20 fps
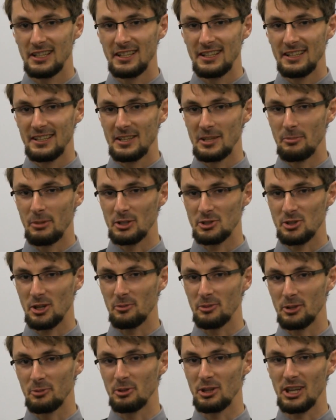the best
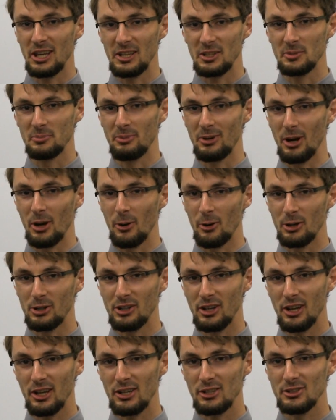job that we can to
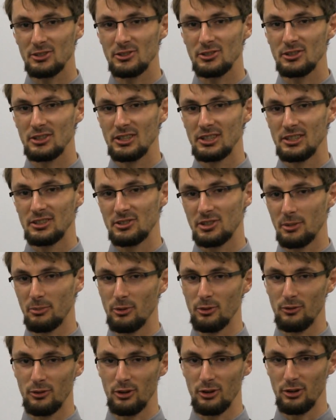prioritize some
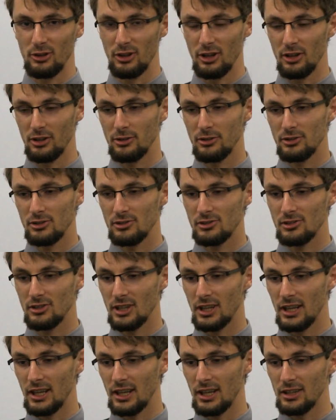over the others.
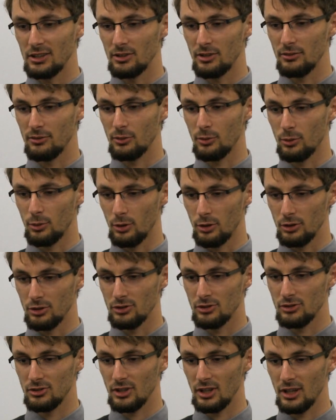And of
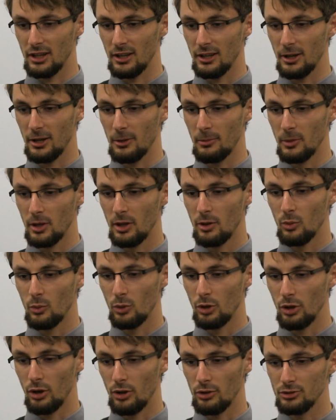course,
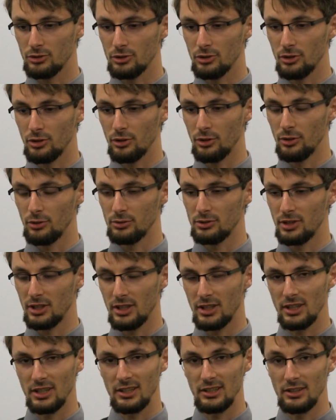we also
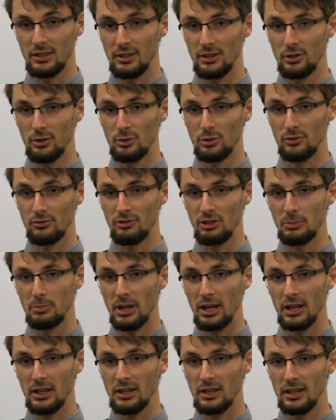take in user
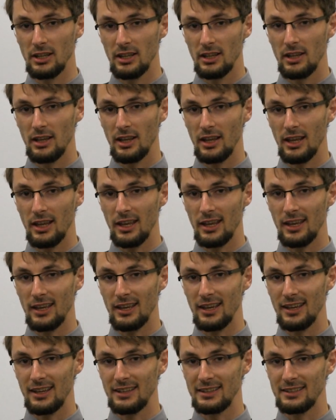feedback,
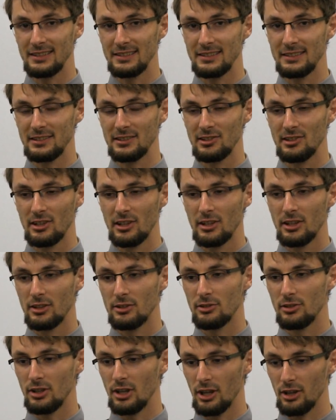and
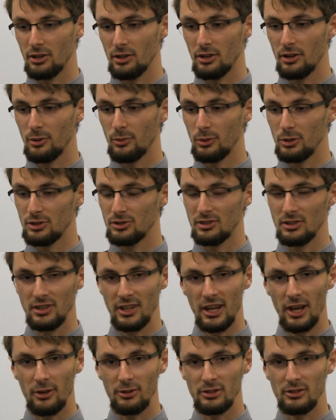together we sit
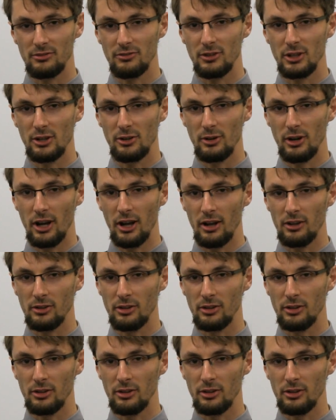down and figure out,